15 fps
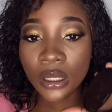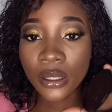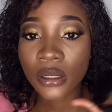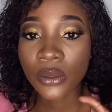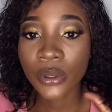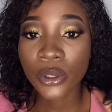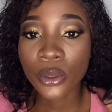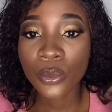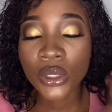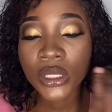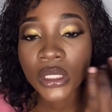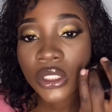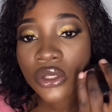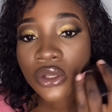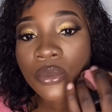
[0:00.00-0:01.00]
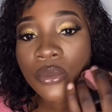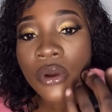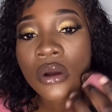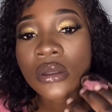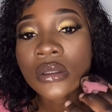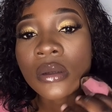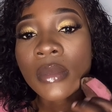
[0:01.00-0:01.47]
the way you position your mirror
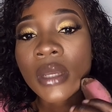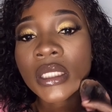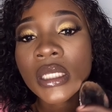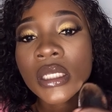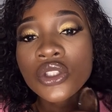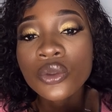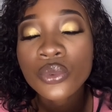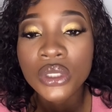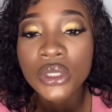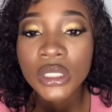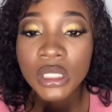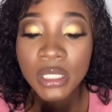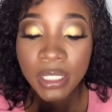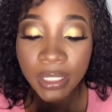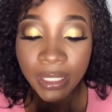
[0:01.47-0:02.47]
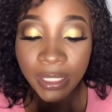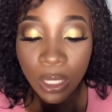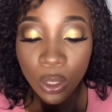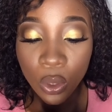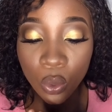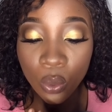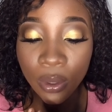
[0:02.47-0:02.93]
also matters. You position at an
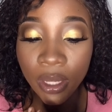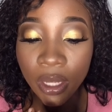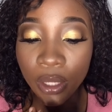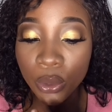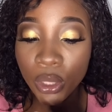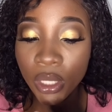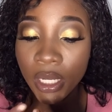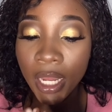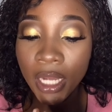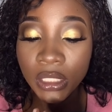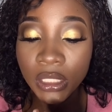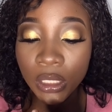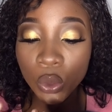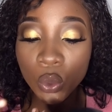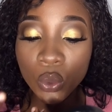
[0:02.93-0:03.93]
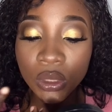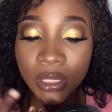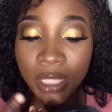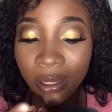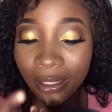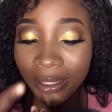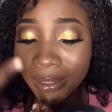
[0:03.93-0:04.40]
angle where you can actually look
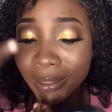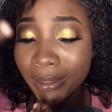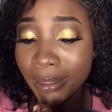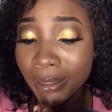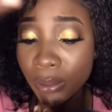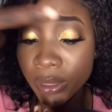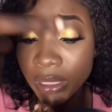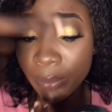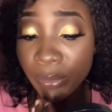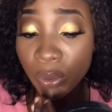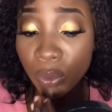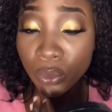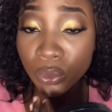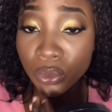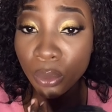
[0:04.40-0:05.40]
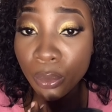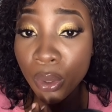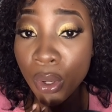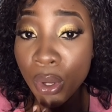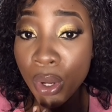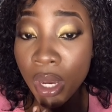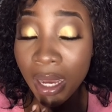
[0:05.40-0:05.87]
down and just see what's happening on top
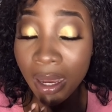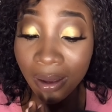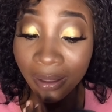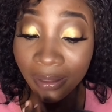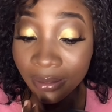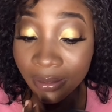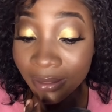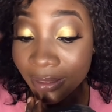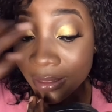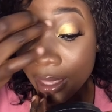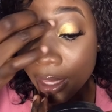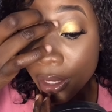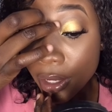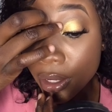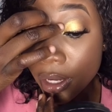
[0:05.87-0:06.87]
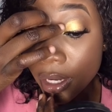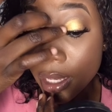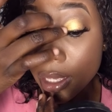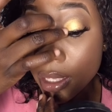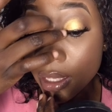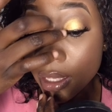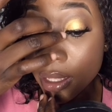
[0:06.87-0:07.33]
there.
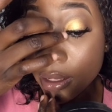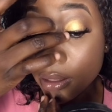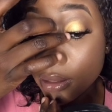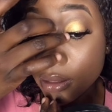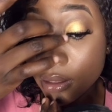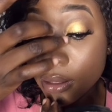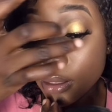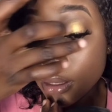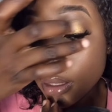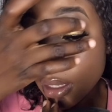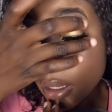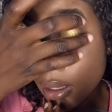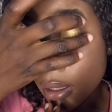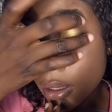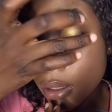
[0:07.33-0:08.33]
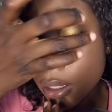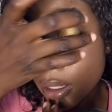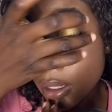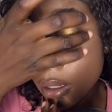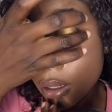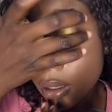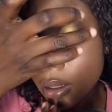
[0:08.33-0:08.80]
And yeah,
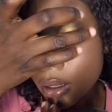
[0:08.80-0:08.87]
like,